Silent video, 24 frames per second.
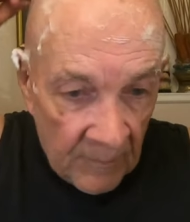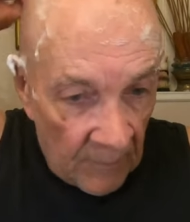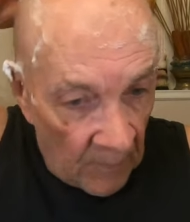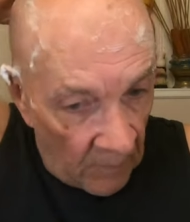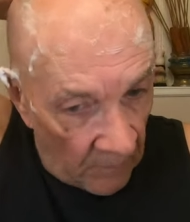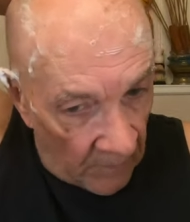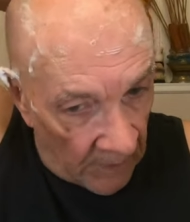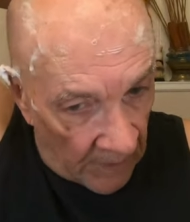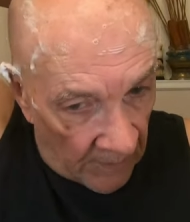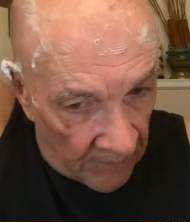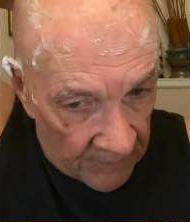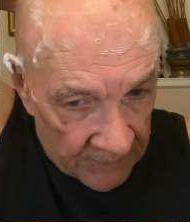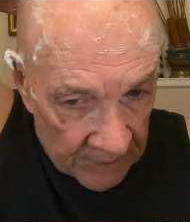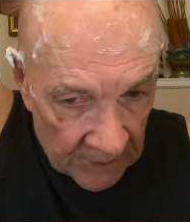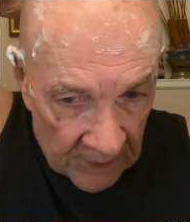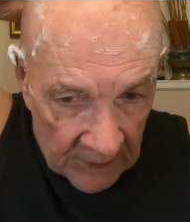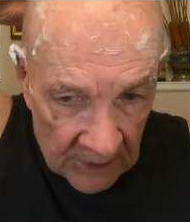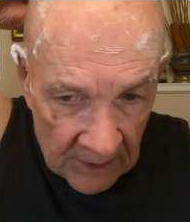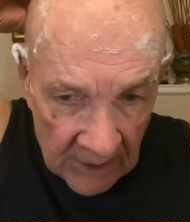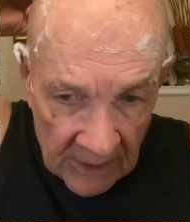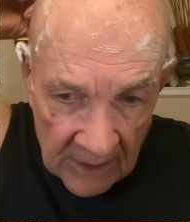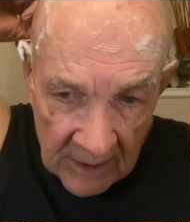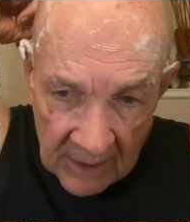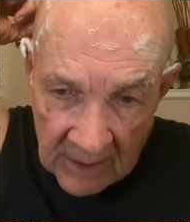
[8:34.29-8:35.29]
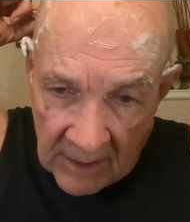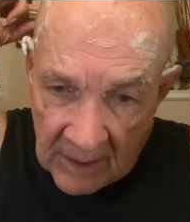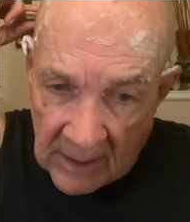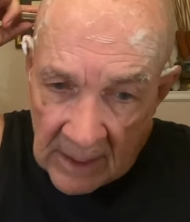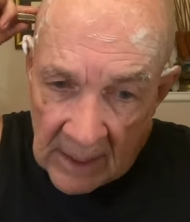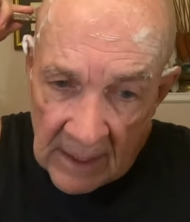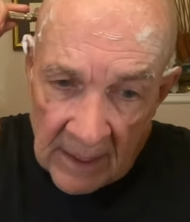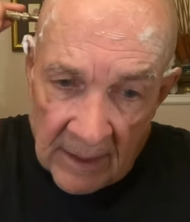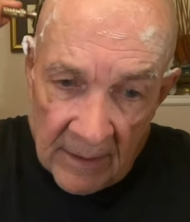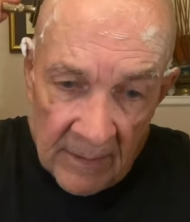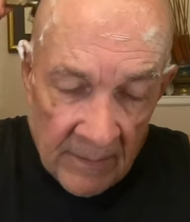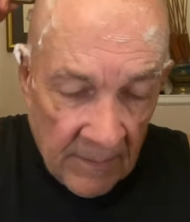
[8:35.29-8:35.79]
when I was a kid in
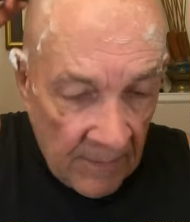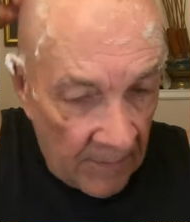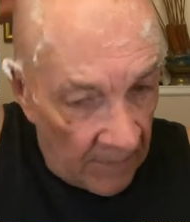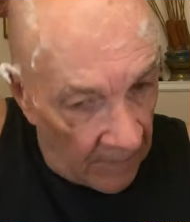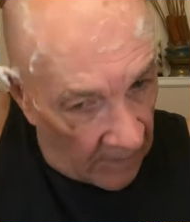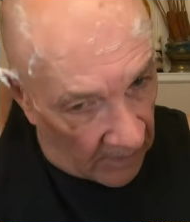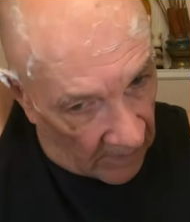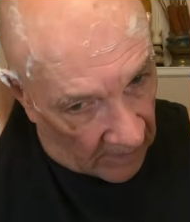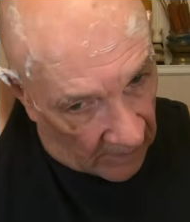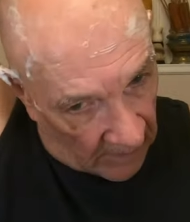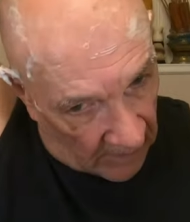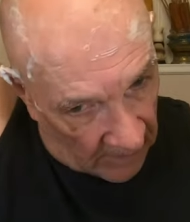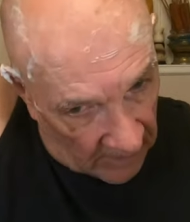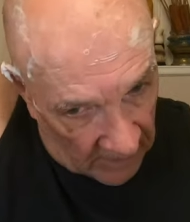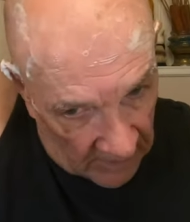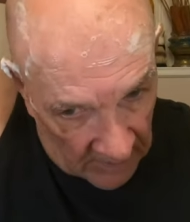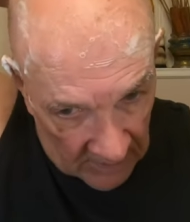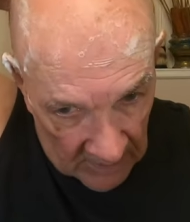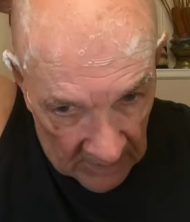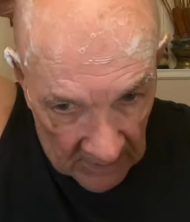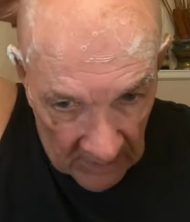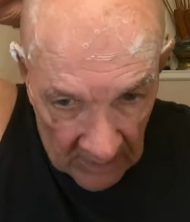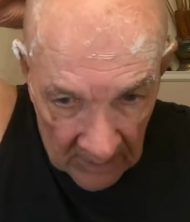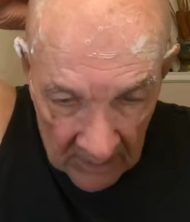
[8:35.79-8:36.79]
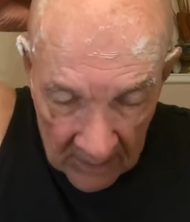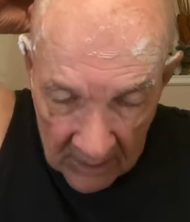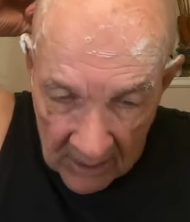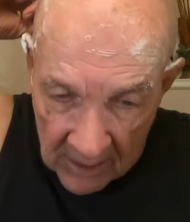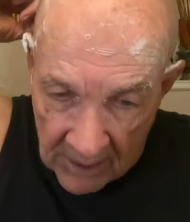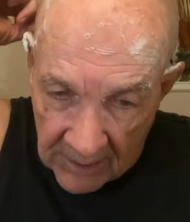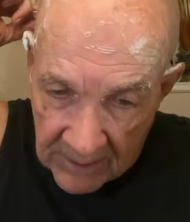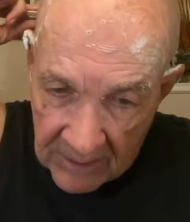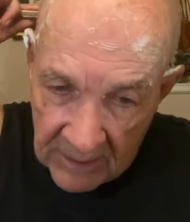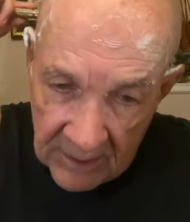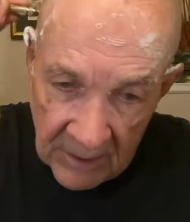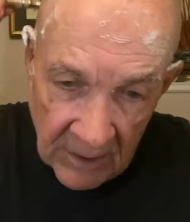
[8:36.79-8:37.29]
uh,
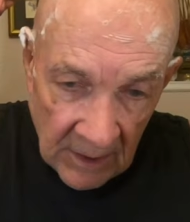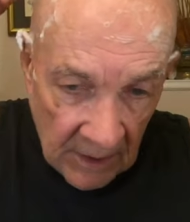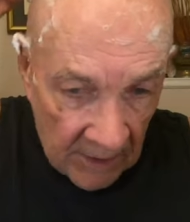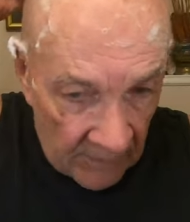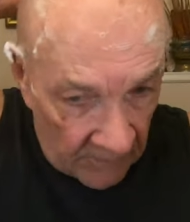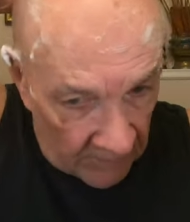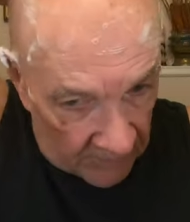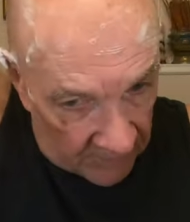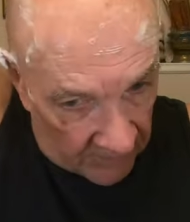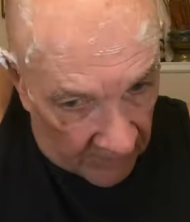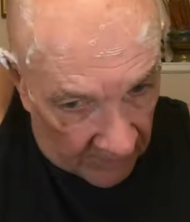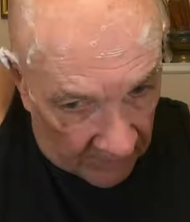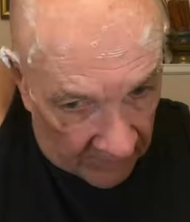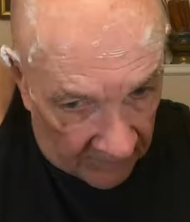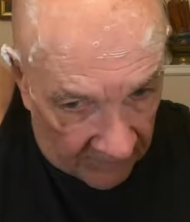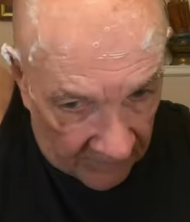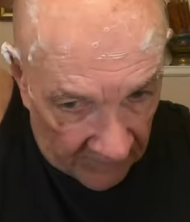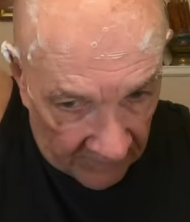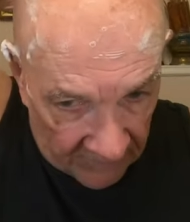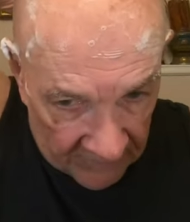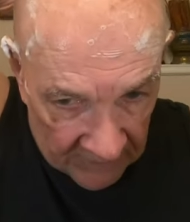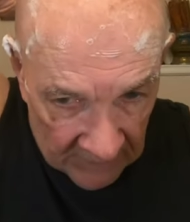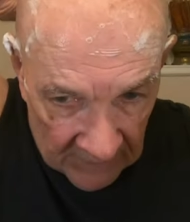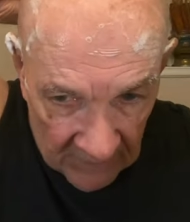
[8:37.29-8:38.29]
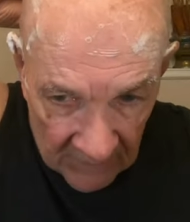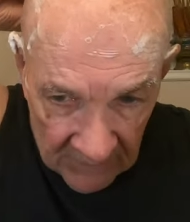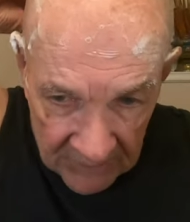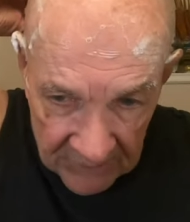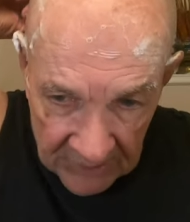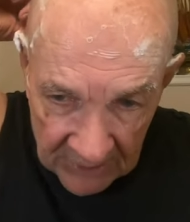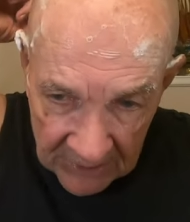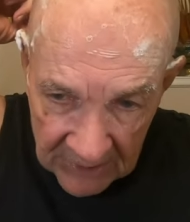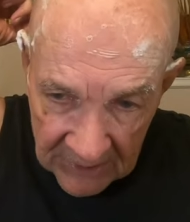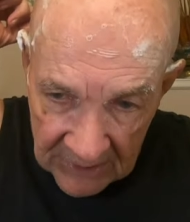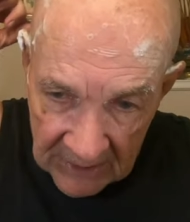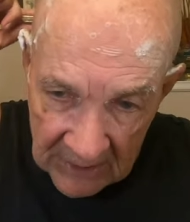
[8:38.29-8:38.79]
gosh, until I was maybe 15 or
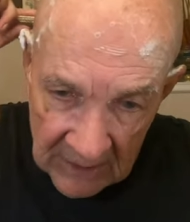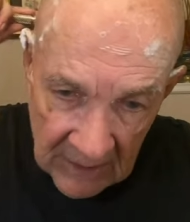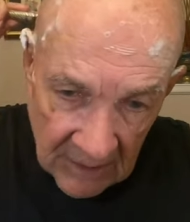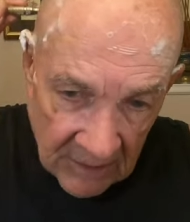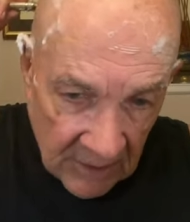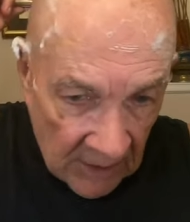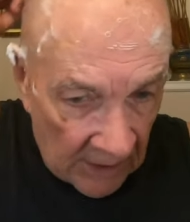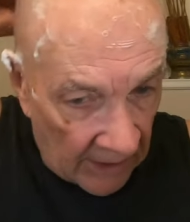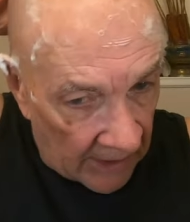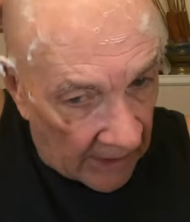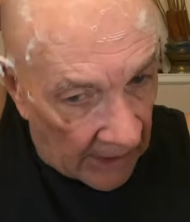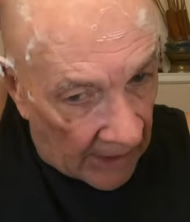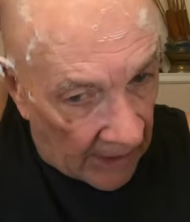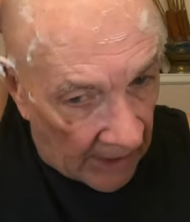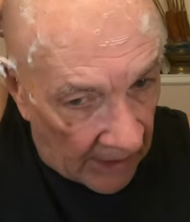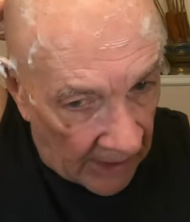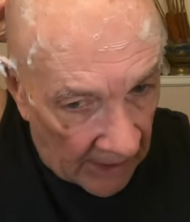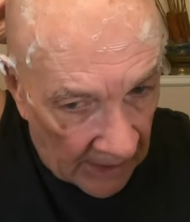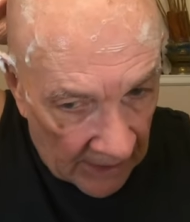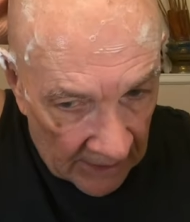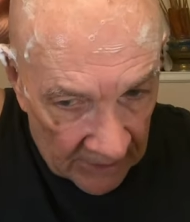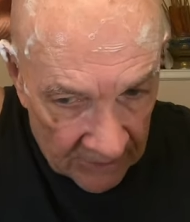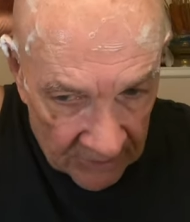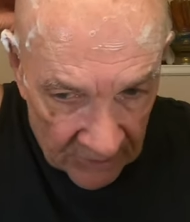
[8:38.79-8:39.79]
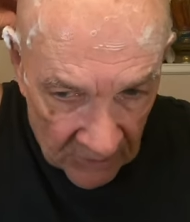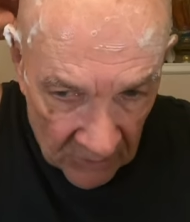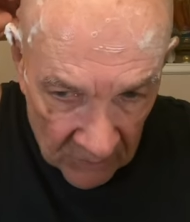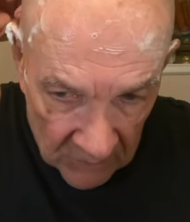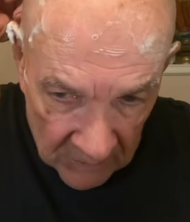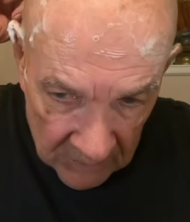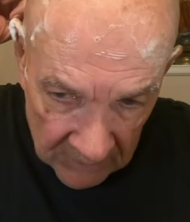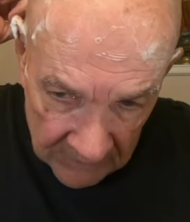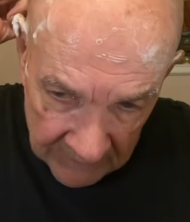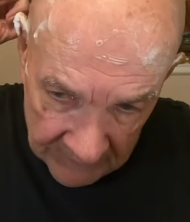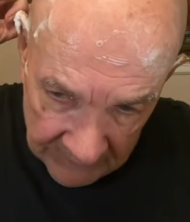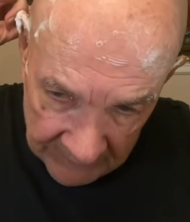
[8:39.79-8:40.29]
16, until I got out of high
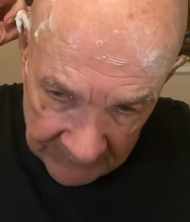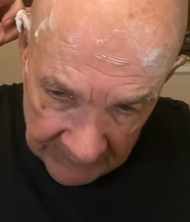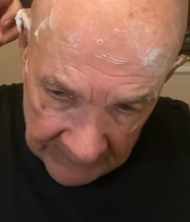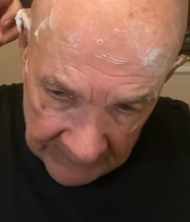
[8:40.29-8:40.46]
school.